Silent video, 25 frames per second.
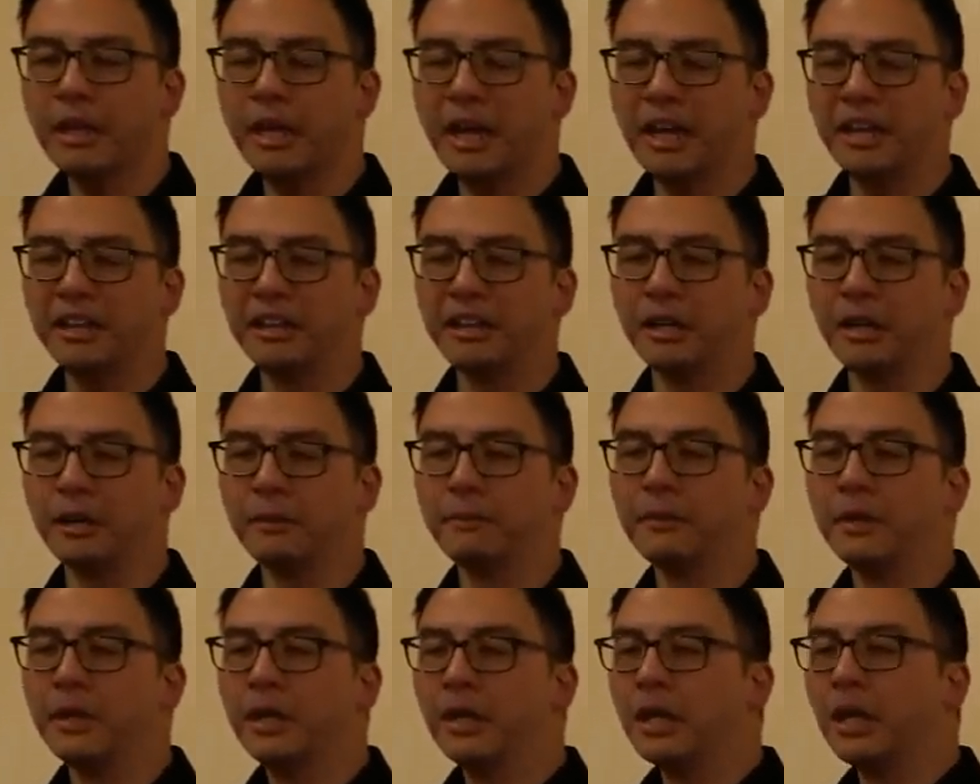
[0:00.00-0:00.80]
And um,
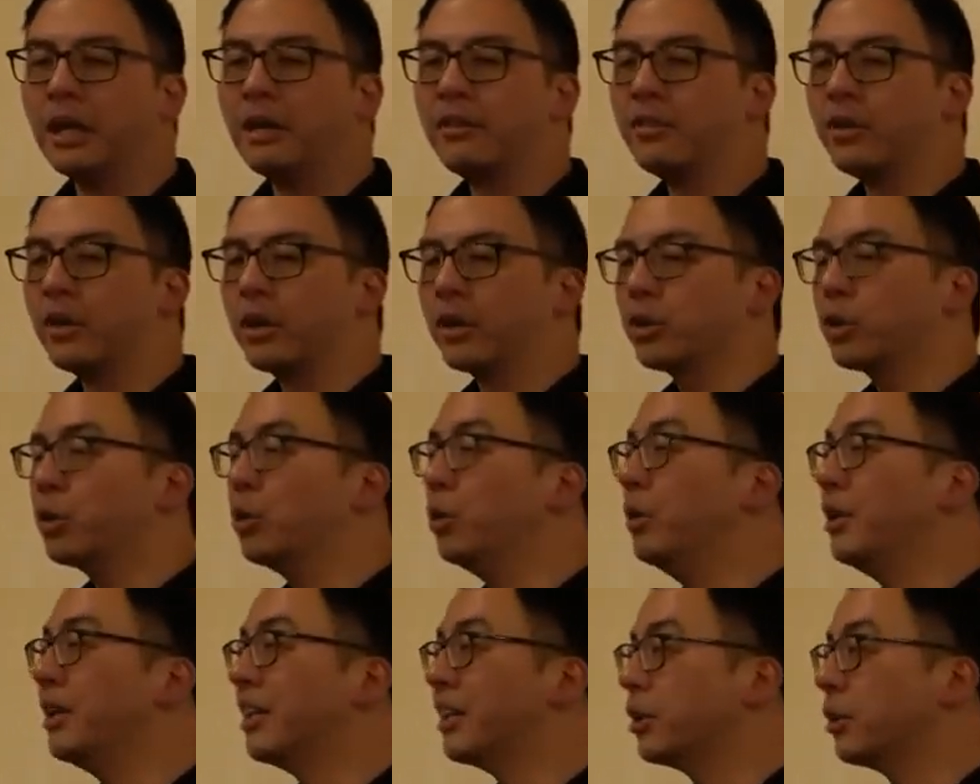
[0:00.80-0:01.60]
if you have
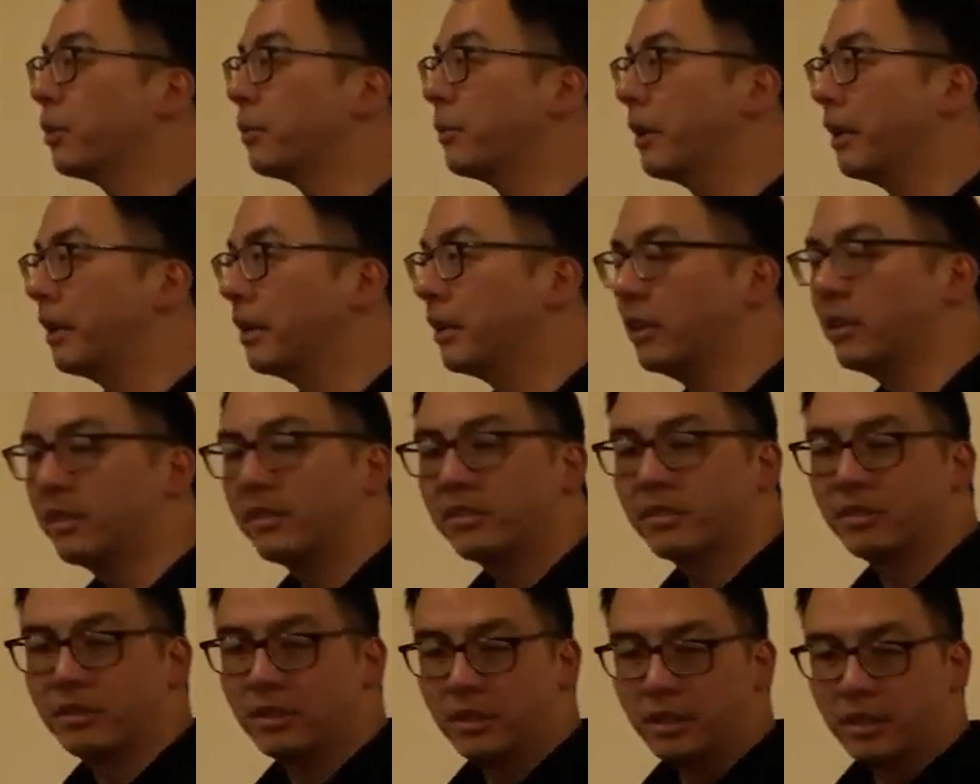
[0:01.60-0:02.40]
too little
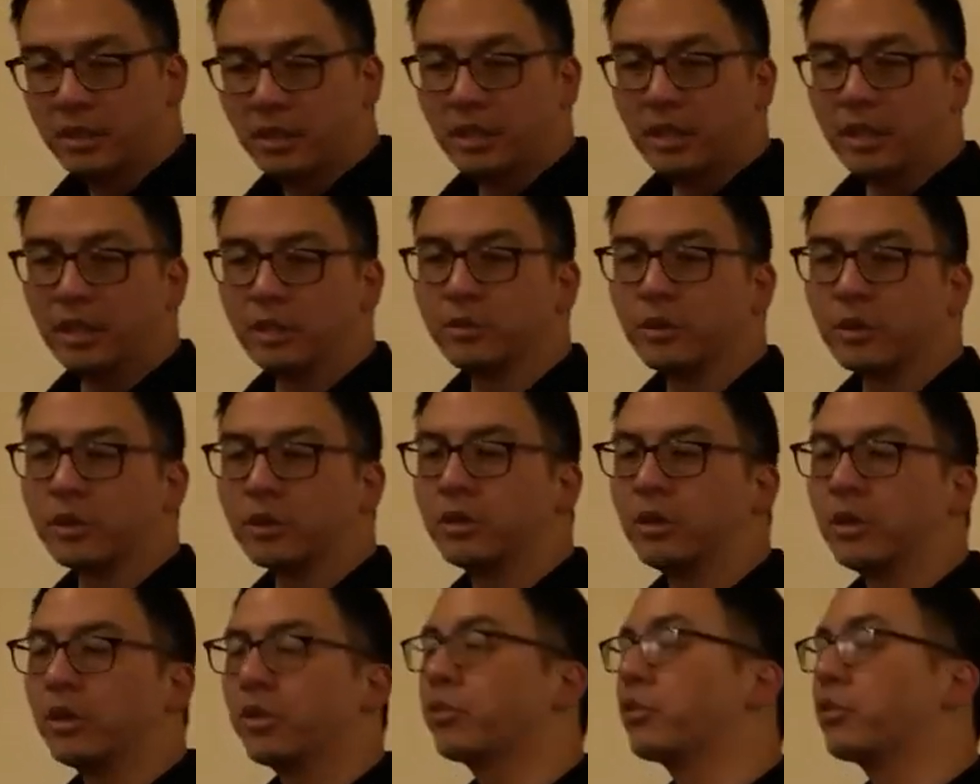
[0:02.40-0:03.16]
platelets, it's what we call